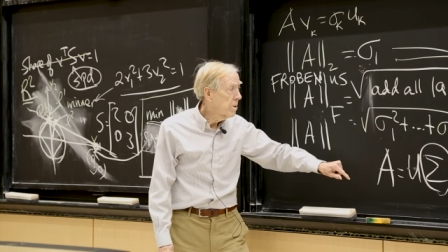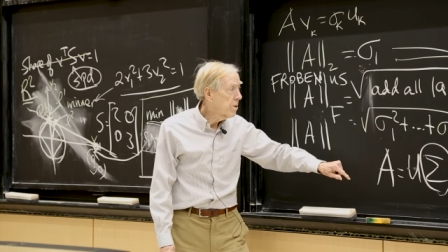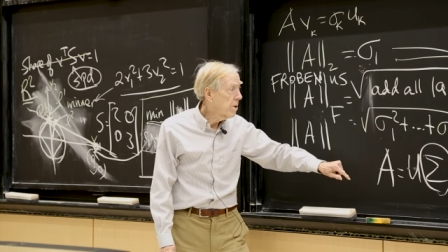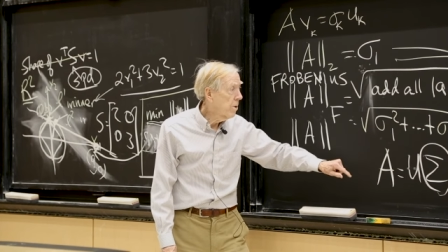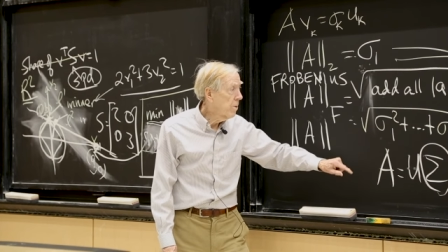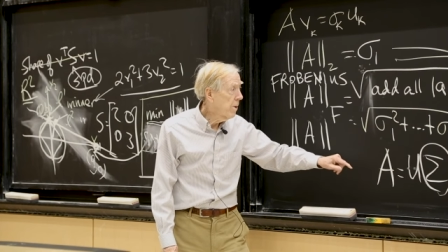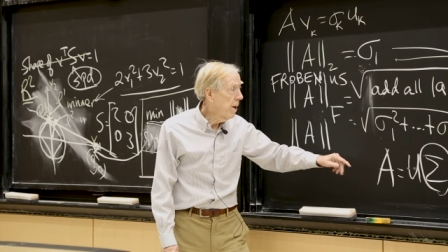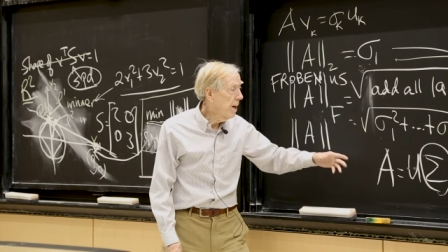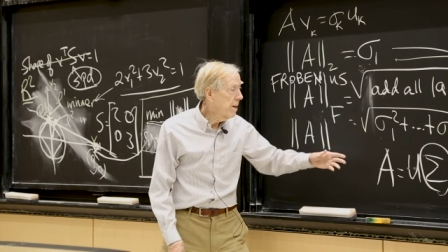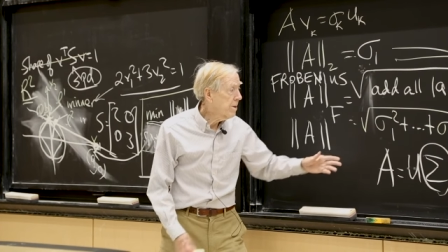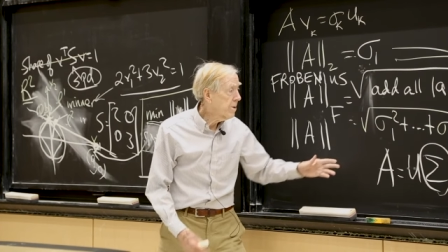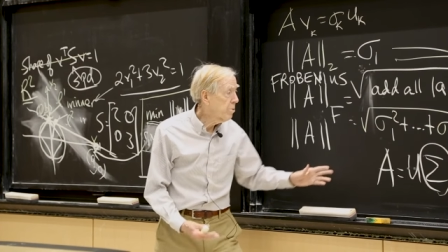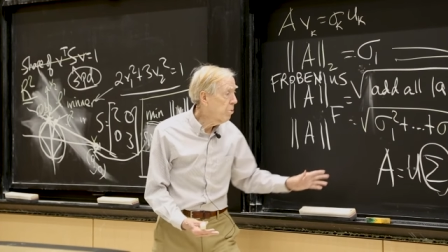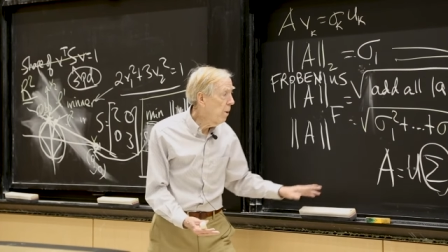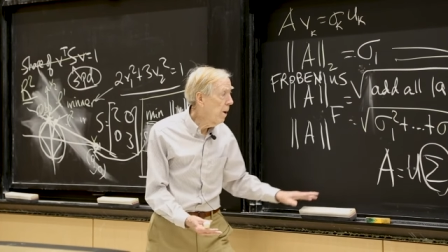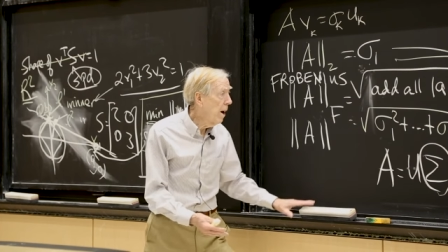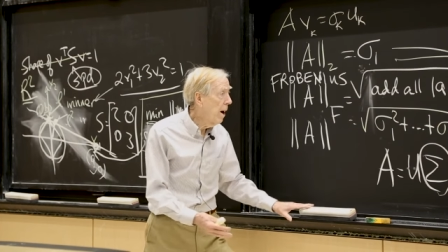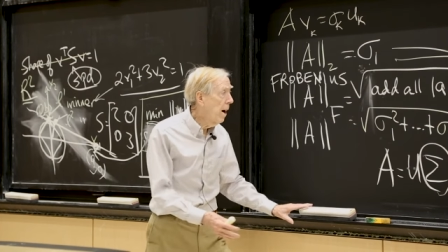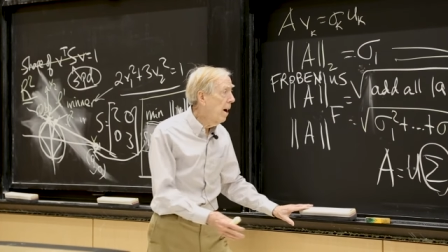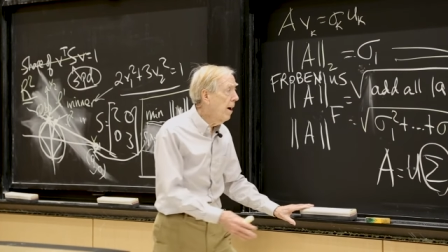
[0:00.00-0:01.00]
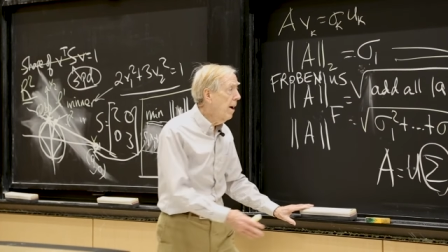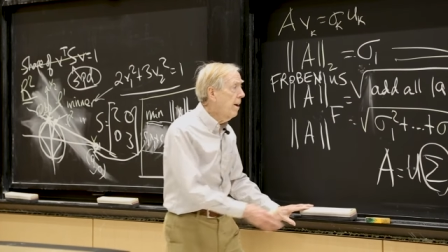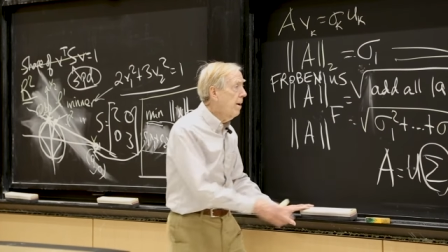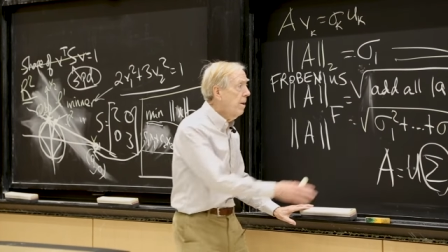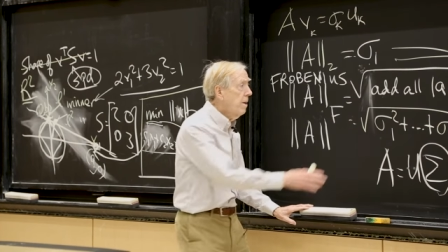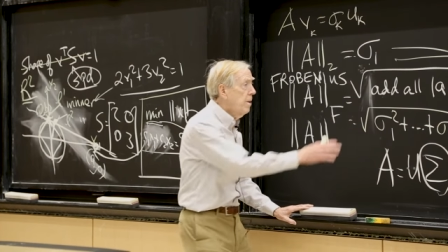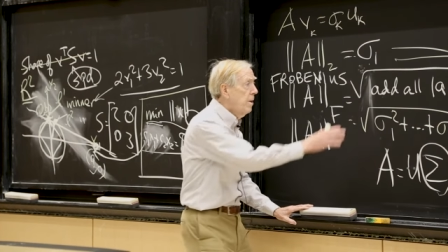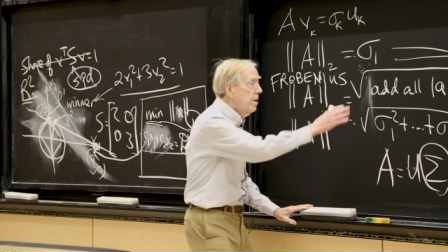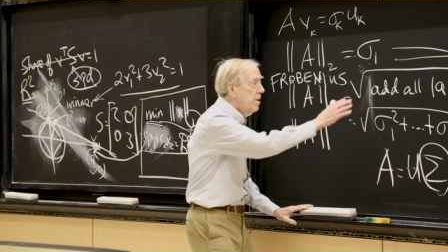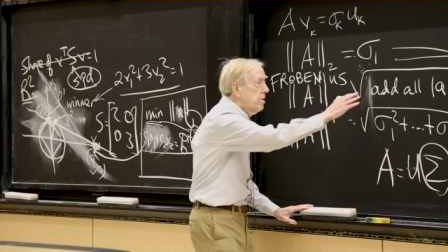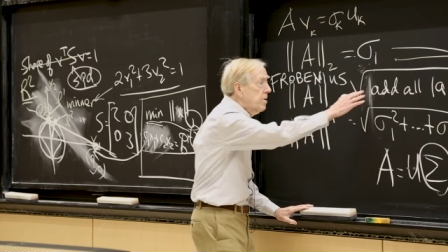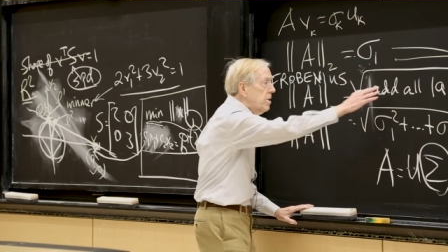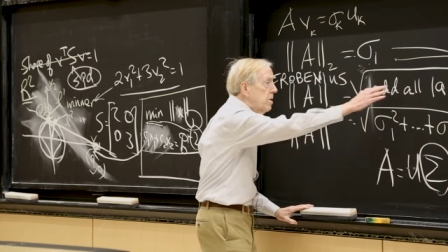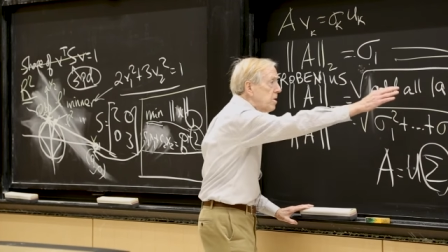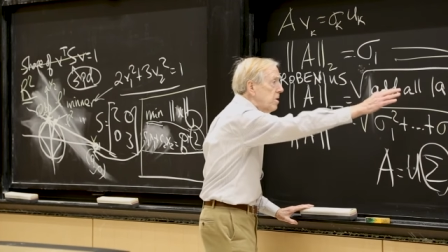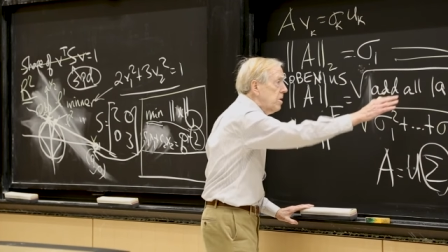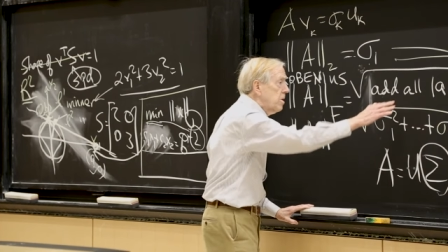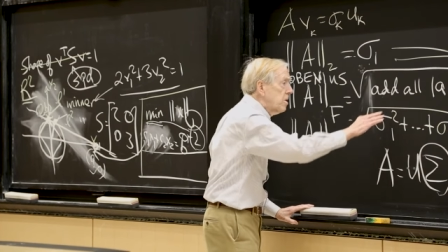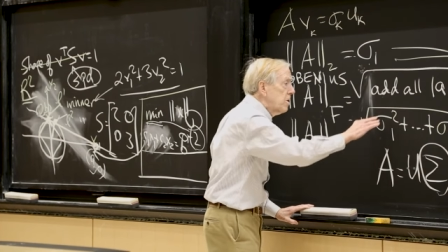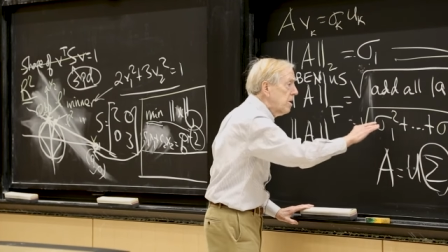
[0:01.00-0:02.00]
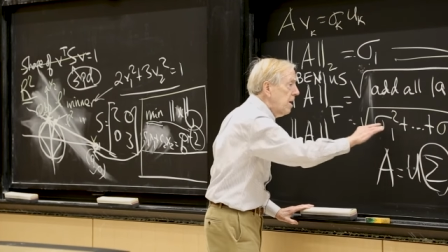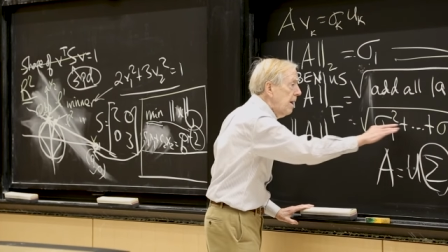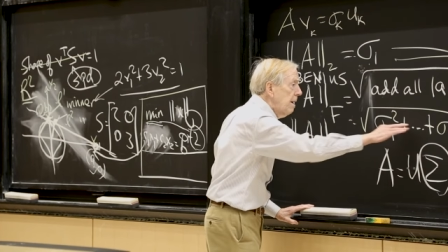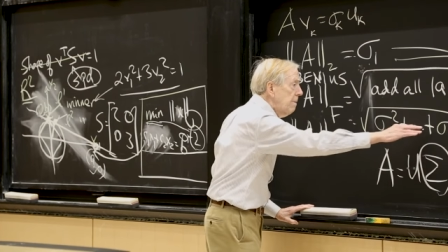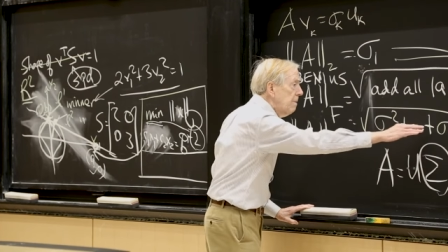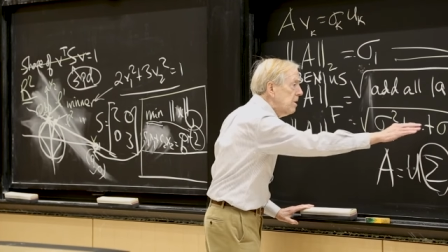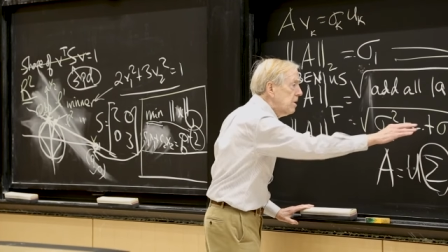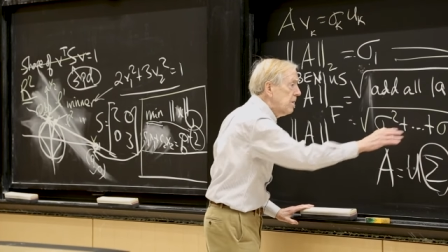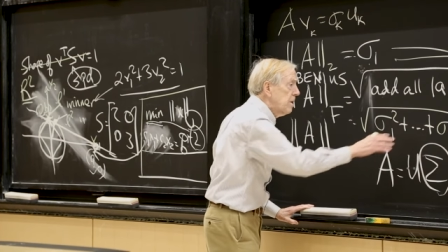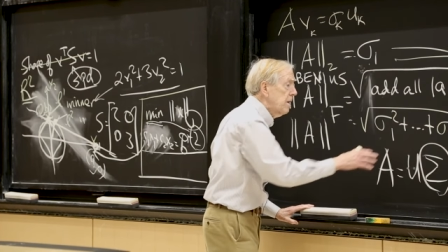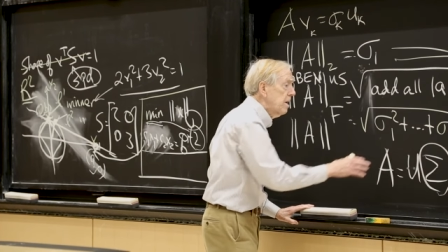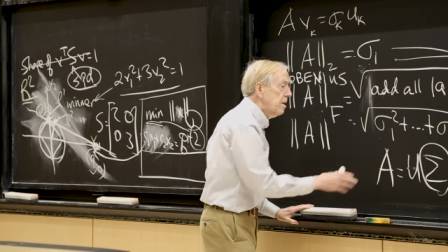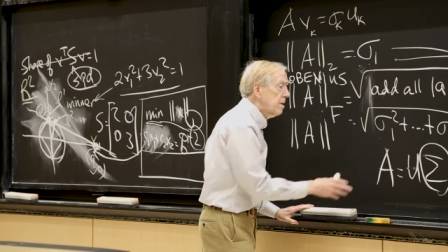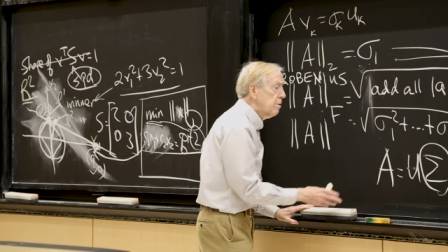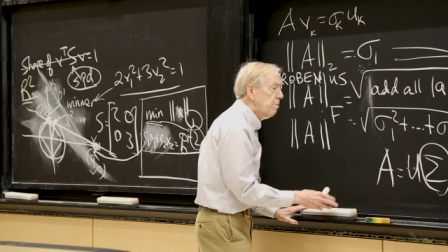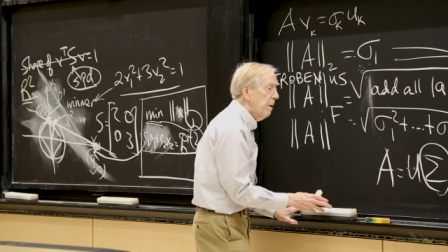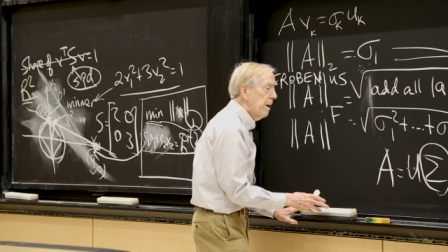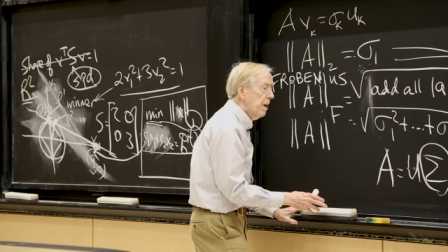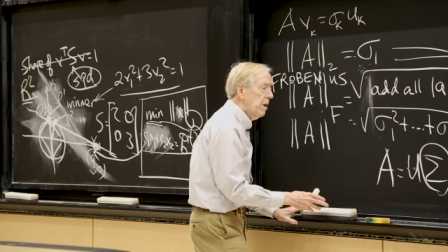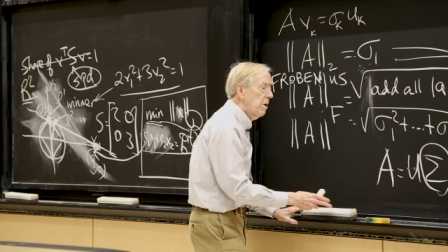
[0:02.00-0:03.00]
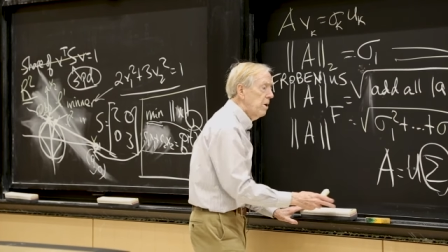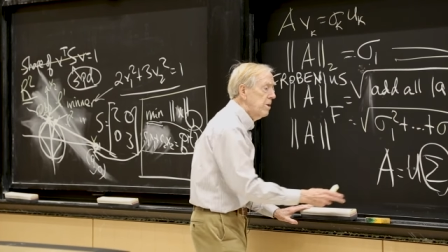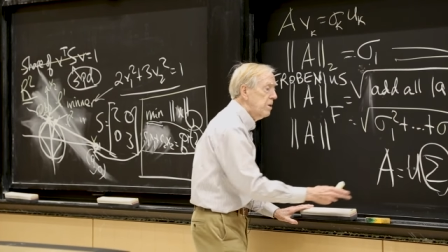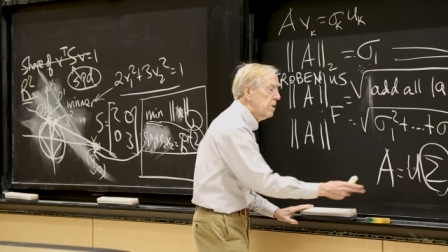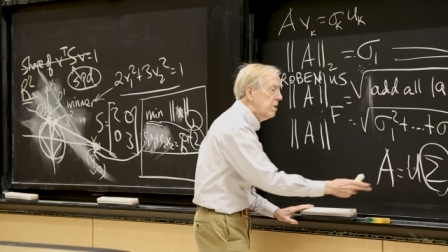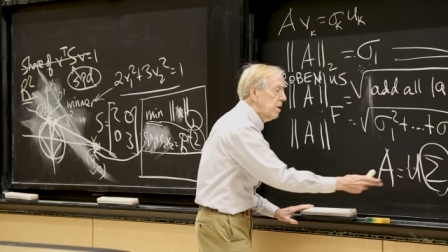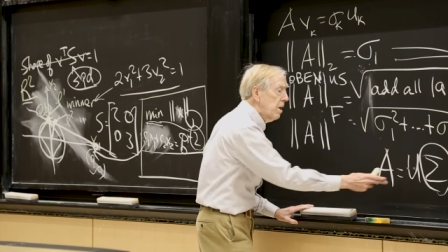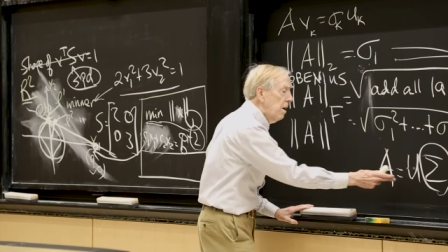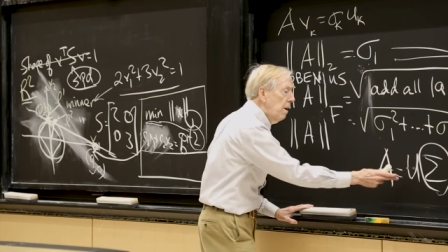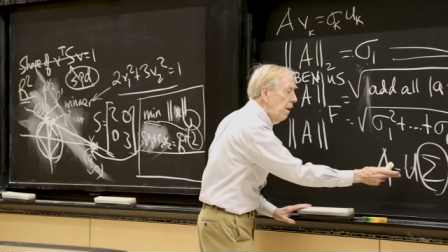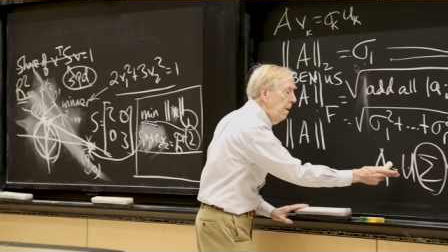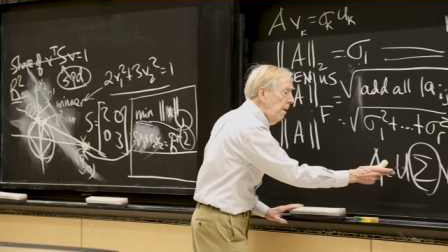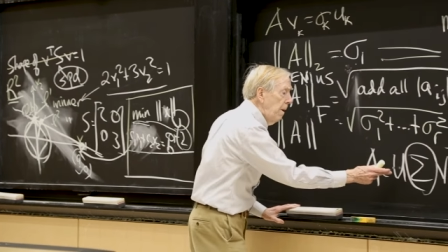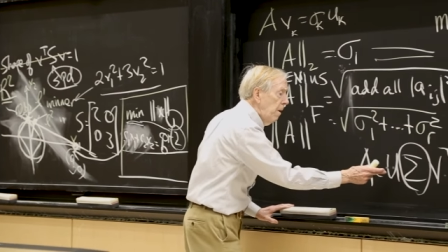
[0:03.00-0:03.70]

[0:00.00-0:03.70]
So that's why this is the same as this, because the